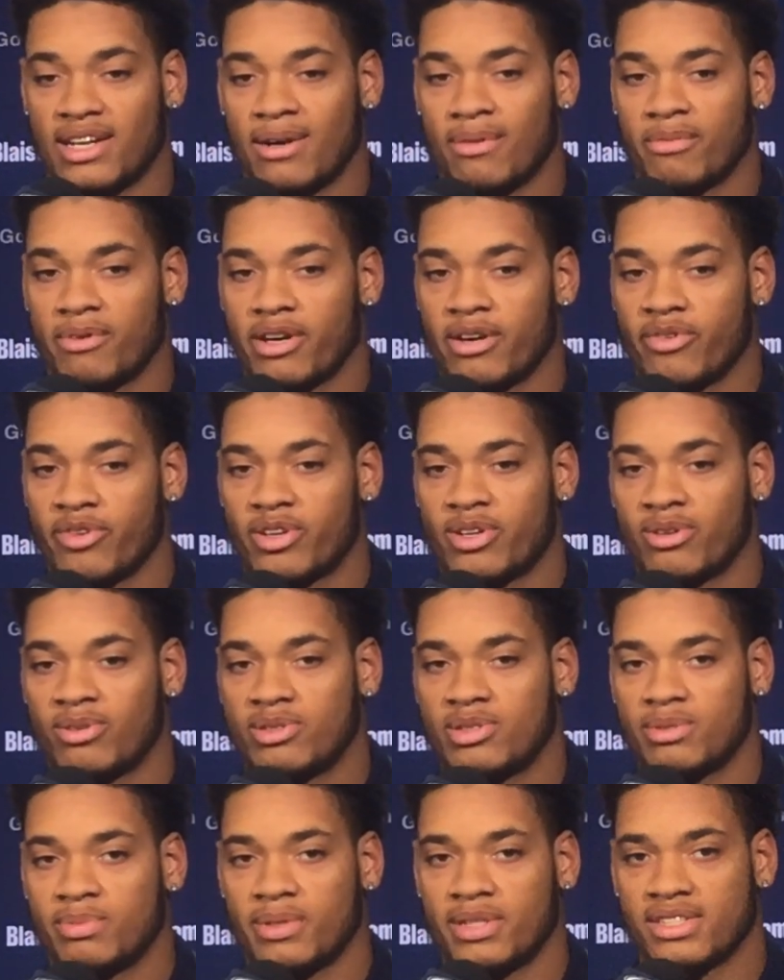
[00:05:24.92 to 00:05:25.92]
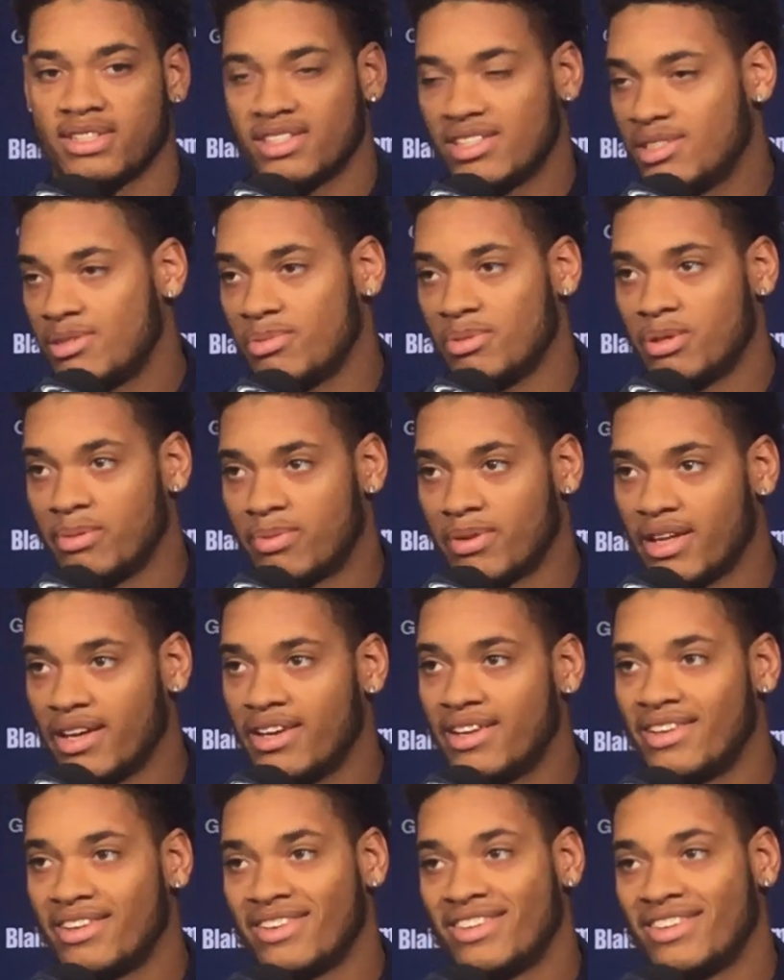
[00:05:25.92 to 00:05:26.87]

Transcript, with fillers: time wherever Coach Spence needs me to play.